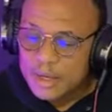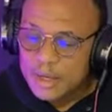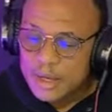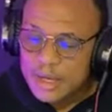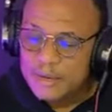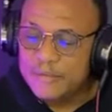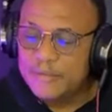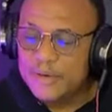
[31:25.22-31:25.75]

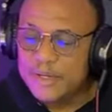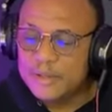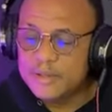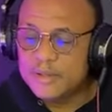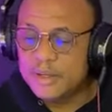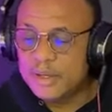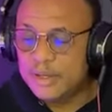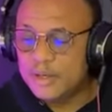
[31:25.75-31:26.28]
in
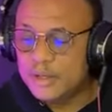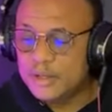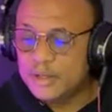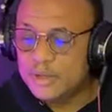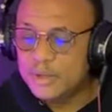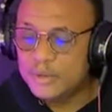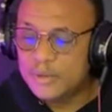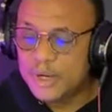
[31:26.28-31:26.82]

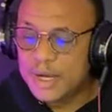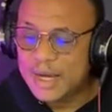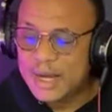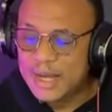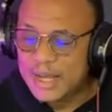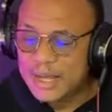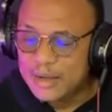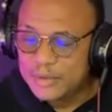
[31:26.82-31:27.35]
everything you
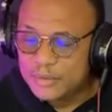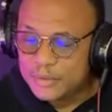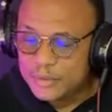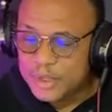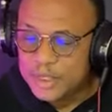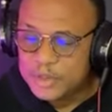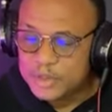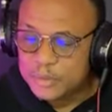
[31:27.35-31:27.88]
are
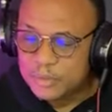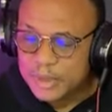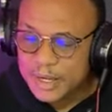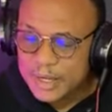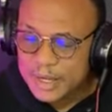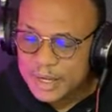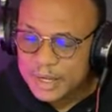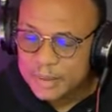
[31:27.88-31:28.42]

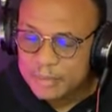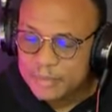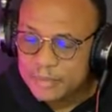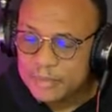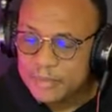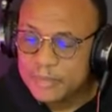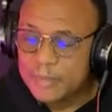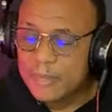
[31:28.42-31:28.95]
enriched by
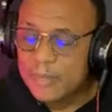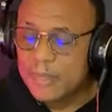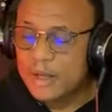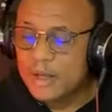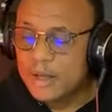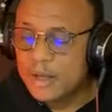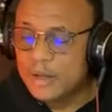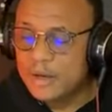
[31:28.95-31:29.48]
Him
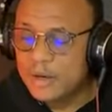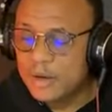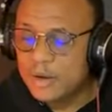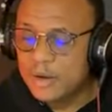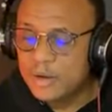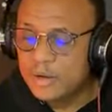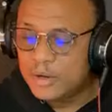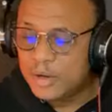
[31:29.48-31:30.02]

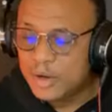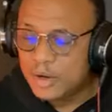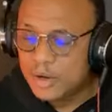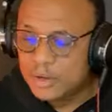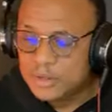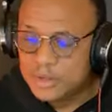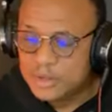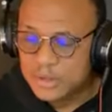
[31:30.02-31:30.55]
in all
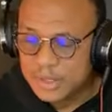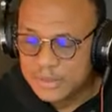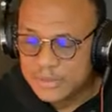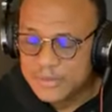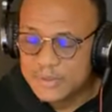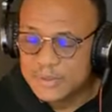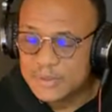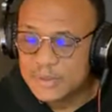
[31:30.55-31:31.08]

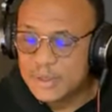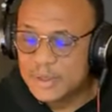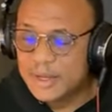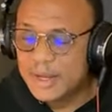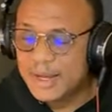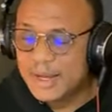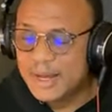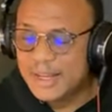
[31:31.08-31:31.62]
utterance
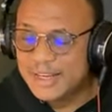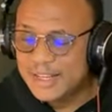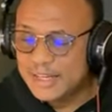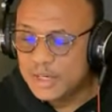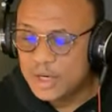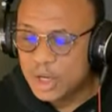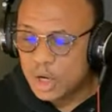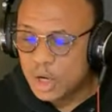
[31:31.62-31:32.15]

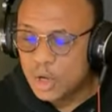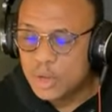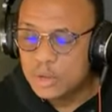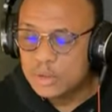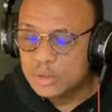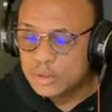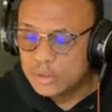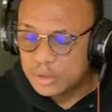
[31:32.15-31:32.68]
and in
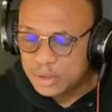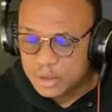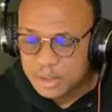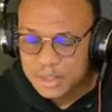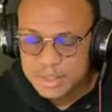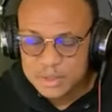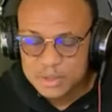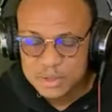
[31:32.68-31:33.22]
all
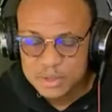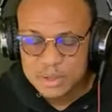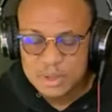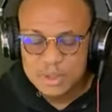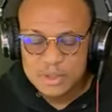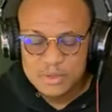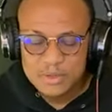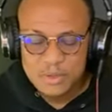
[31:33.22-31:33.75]

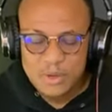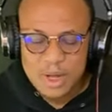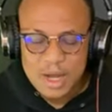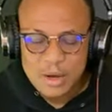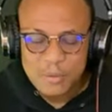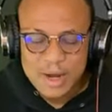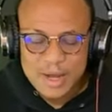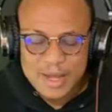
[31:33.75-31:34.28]
knowledge.
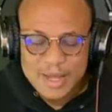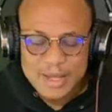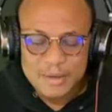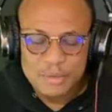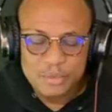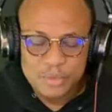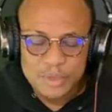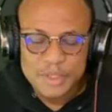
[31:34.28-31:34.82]
So, our
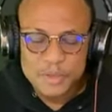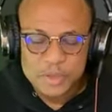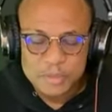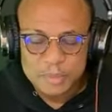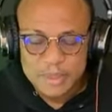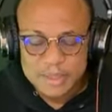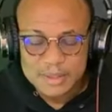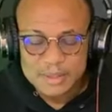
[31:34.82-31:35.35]

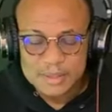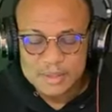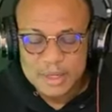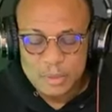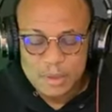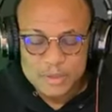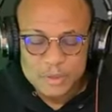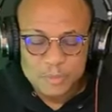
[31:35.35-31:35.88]
enrichment,
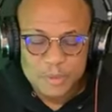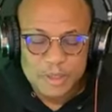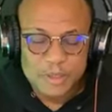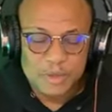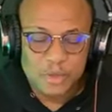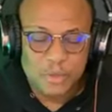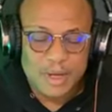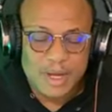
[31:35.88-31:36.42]
our
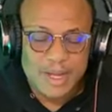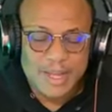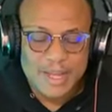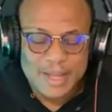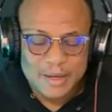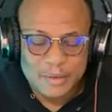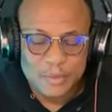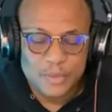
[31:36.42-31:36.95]

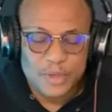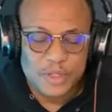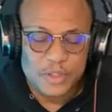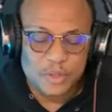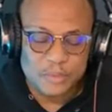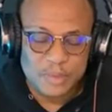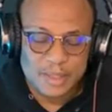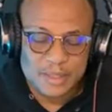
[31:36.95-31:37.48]
spiritual
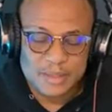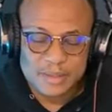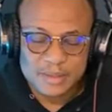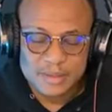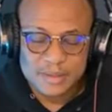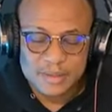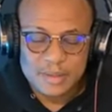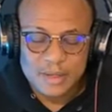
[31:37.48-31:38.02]

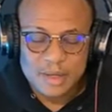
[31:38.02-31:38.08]
enrichment,